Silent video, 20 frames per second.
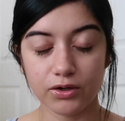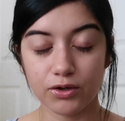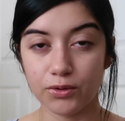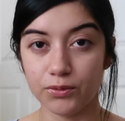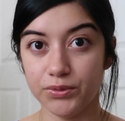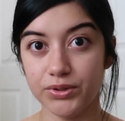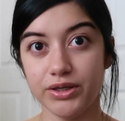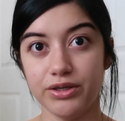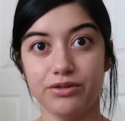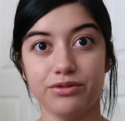
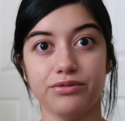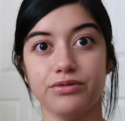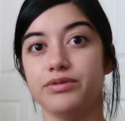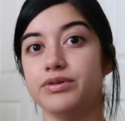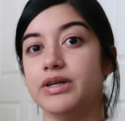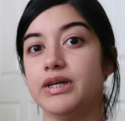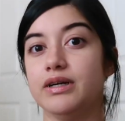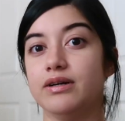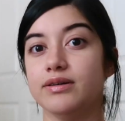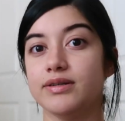going
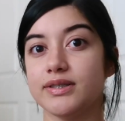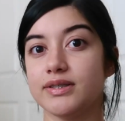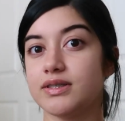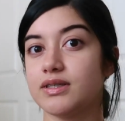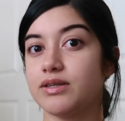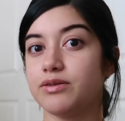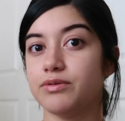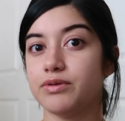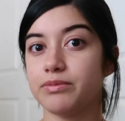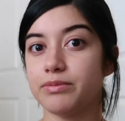through it,
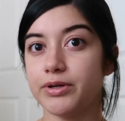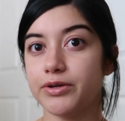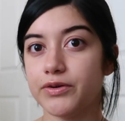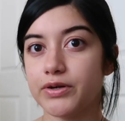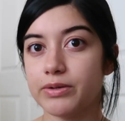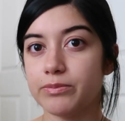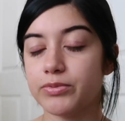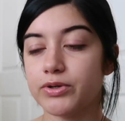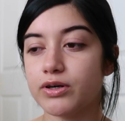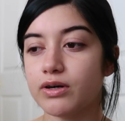honestly, with my
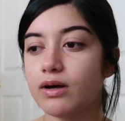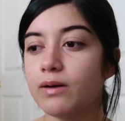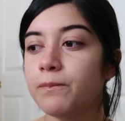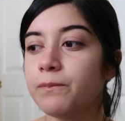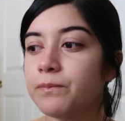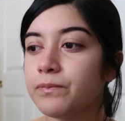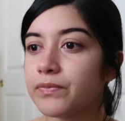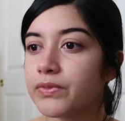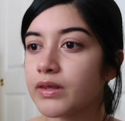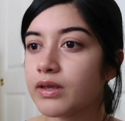grandpa.
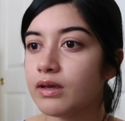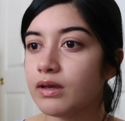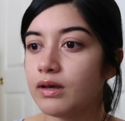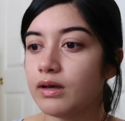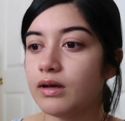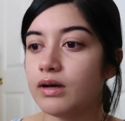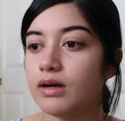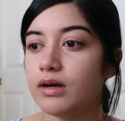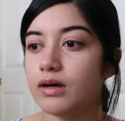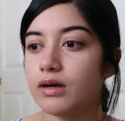
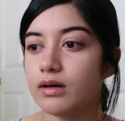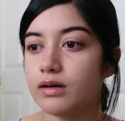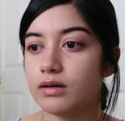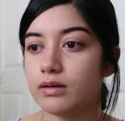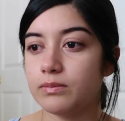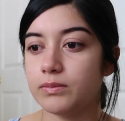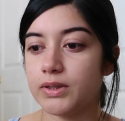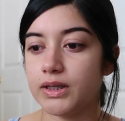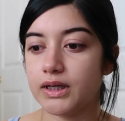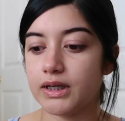
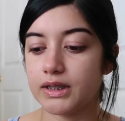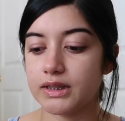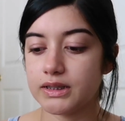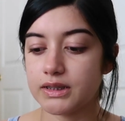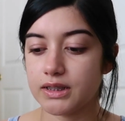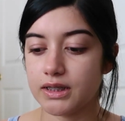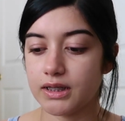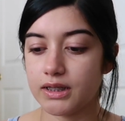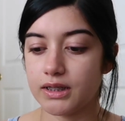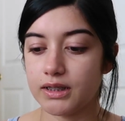Like I
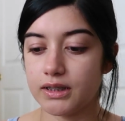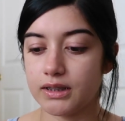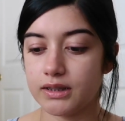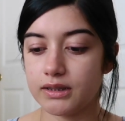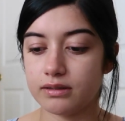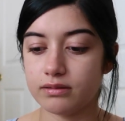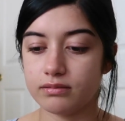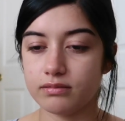said,